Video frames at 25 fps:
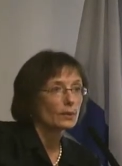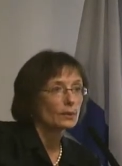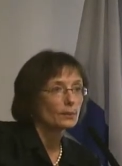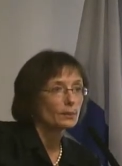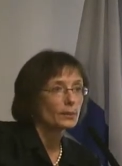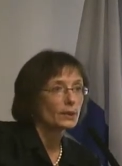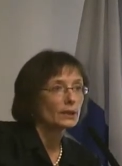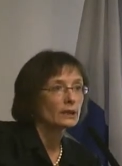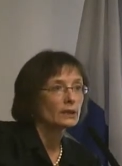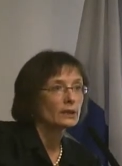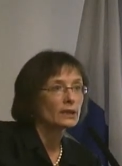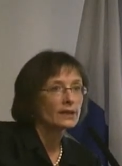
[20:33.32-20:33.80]

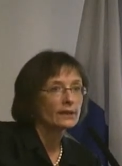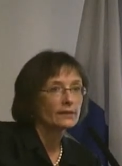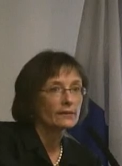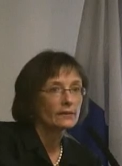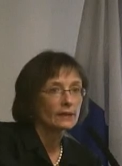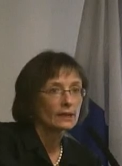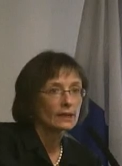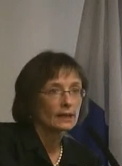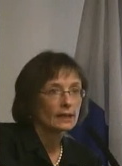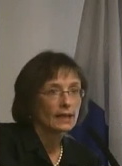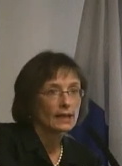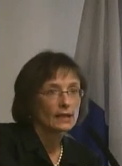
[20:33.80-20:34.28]

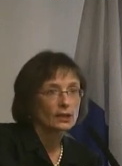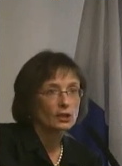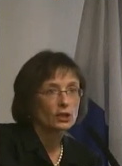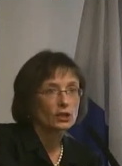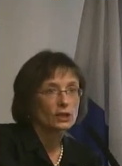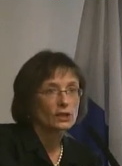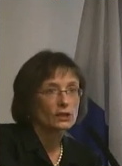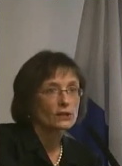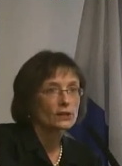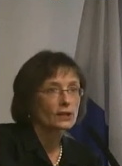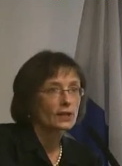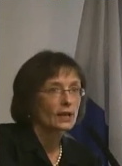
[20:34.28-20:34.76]
believing, as
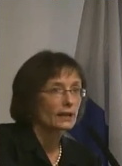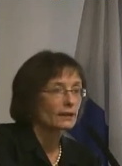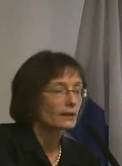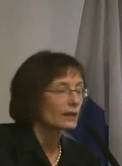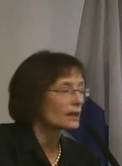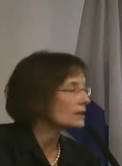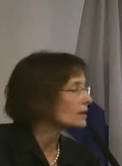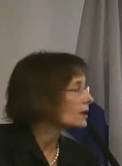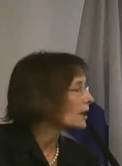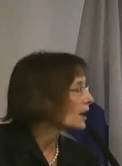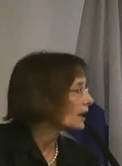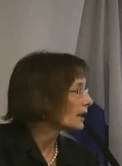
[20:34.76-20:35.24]
she said,
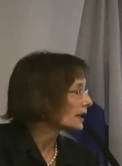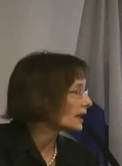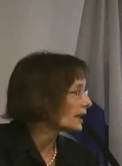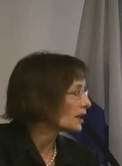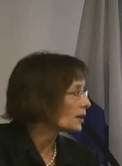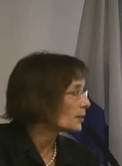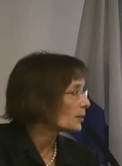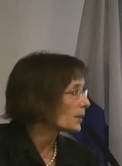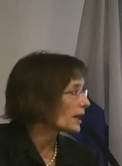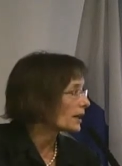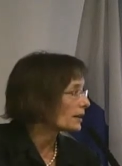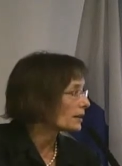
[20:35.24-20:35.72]
that
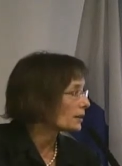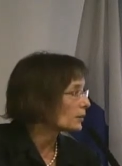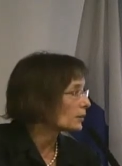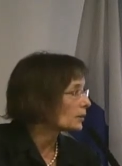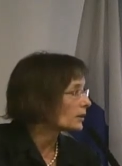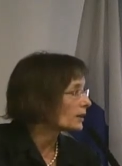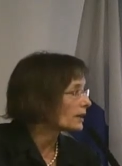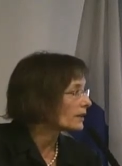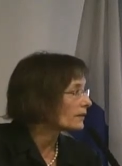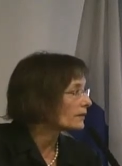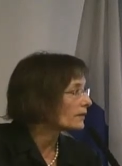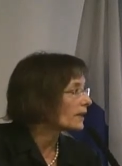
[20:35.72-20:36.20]
talking about it
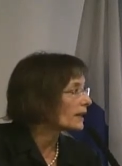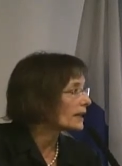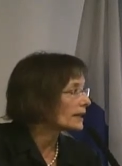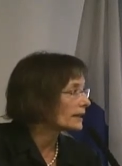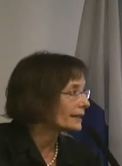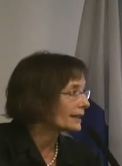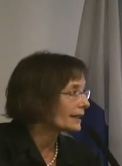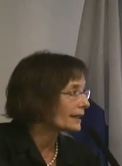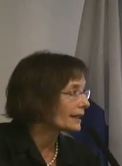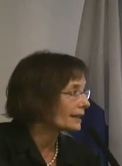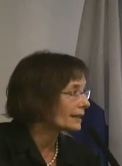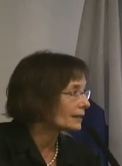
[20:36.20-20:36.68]
would invite
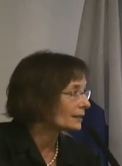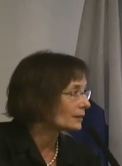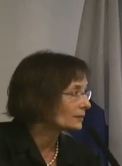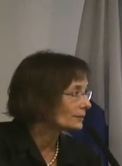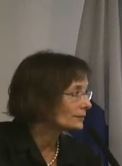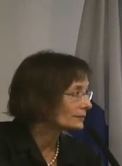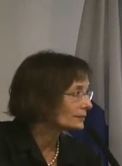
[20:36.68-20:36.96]
it in.